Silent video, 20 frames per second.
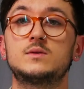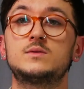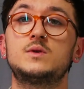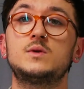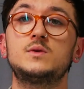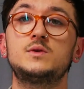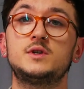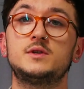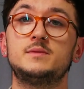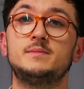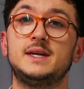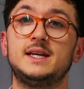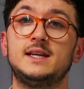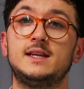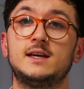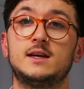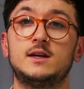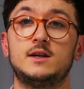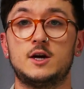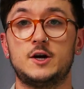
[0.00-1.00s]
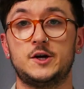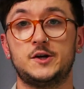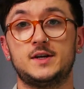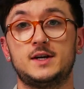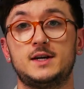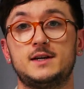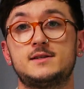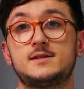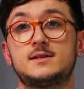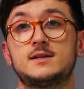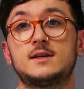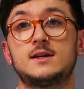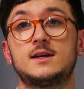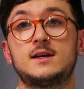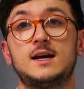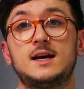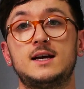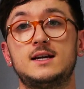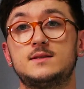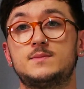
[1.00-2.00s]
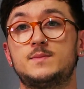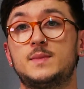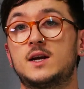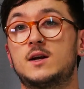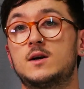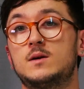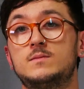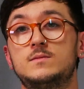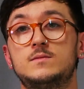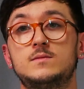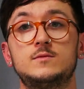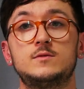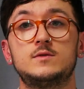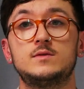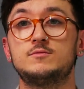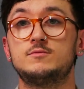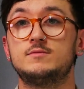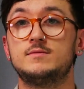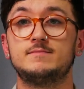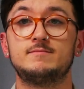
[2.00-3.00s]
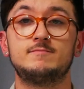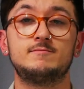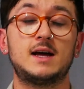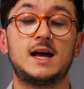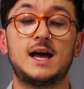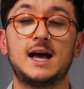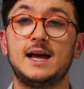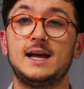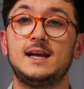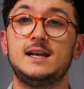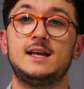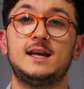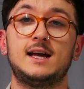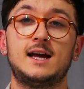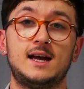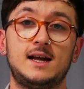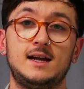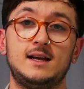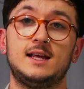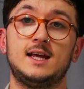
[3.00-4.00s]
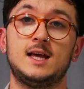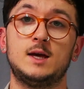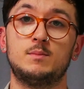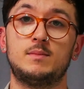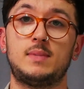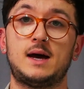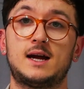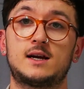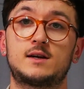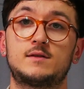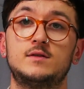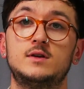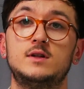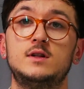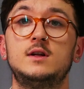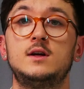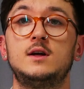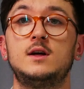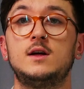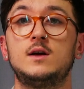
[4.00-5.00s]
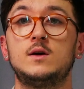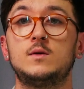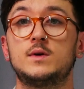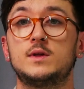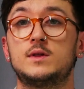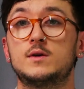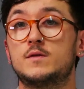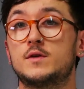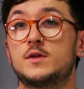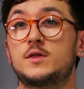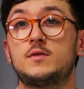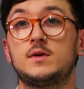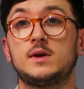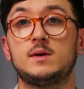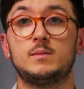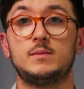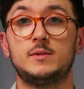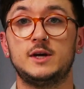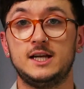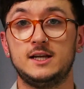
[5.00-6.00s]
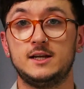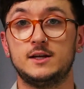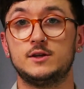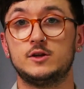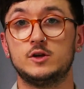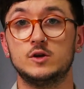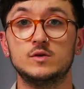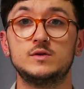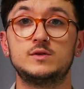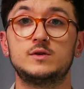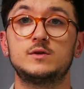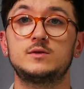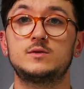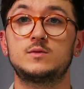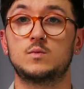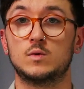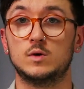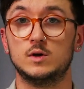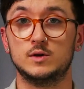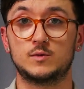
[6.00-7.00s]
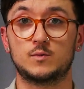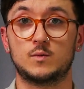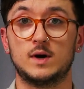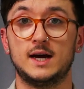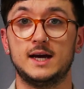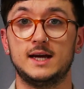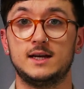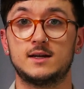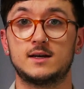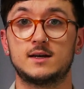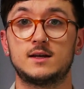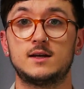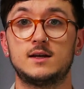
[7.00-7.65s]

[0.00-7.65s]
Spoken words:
social media nowadays has become highly impactful with over 3 billion users worldwide.